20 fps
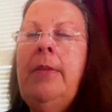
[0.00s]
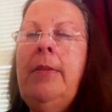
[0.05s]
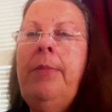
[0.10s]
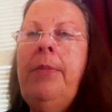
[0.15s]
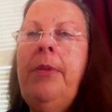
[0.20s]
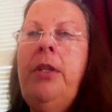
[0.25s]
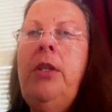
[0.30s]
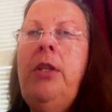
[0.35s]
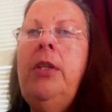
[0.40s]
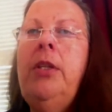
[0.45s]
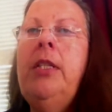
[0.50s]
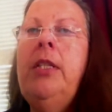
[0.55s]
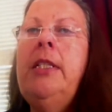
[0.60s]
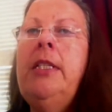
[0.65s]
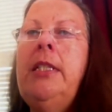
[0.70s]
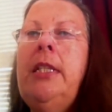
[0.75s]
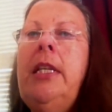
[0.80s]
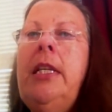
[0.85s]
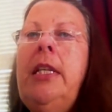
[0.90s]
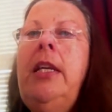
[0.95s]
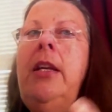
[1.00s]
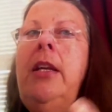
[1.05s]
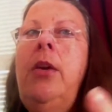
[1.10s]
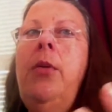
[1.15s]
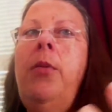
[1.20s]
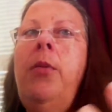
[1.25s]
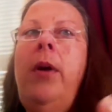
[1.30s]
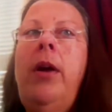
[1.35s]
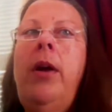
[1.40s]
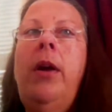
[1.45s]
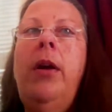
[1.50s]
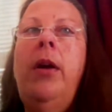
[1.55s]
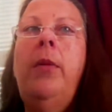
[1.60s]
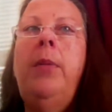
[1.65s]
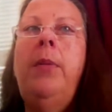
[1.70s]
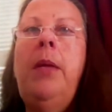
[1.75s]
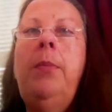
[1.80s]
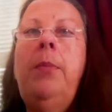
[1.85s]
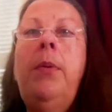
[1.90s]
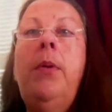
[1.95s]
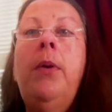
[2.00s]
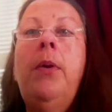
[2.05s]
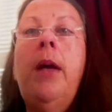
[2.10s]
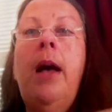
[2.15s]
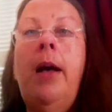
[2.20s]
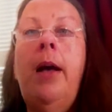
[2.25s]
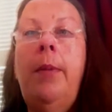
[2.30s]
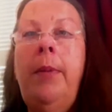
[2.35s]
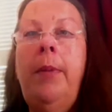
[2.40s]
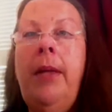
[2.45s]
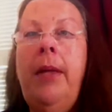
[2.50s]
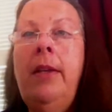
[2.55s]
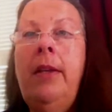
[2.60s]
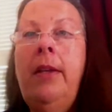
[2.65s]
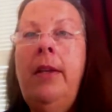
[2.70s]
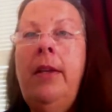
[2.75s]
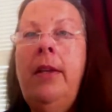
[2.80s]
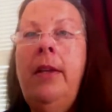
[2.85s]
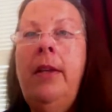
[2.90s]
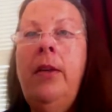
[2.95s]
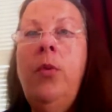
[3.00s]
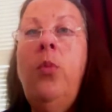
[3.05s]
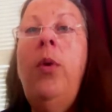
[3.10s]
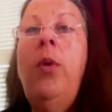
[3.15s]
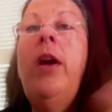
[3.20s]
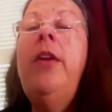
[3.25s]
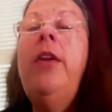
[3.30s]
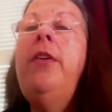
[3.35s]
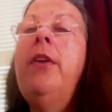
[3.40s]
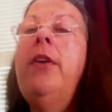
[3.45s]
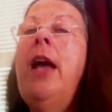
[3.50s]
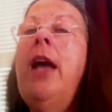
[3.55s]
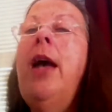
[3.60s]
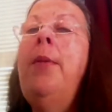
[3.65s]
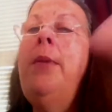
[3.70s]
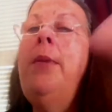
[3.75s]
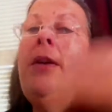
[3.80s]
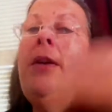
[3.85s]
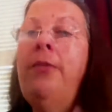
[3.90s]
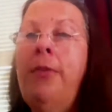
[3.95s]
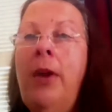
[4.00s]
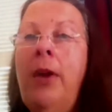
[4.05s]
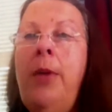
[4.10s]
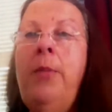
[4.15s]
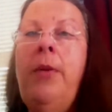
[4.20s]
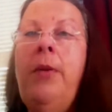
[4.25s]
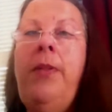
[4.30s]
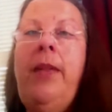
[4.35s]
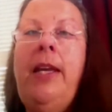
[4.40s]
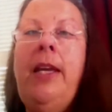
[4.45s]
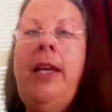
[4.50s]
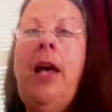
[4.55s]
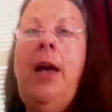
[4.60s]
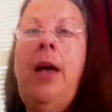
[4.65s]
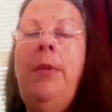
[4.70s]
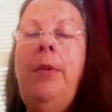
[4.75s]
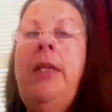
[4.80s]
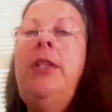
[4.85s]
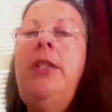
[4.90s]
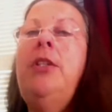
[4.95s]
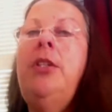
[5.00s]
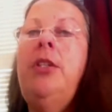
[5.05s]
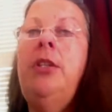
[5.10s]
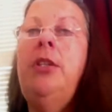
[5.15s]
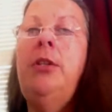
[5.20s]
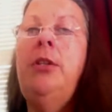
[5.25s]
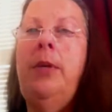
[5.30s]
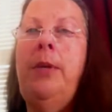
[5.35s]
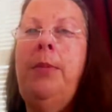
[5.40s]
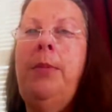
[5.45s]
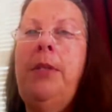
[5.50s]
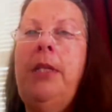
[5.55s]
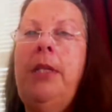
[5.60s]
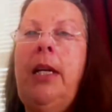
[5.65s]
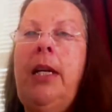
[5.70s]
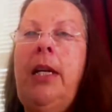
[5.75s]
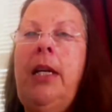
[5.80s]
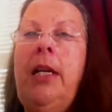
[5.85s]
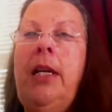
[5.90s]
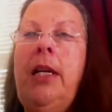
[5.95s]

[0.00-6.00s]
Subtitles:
You can see where people come in, where they're coming from when they come into your website.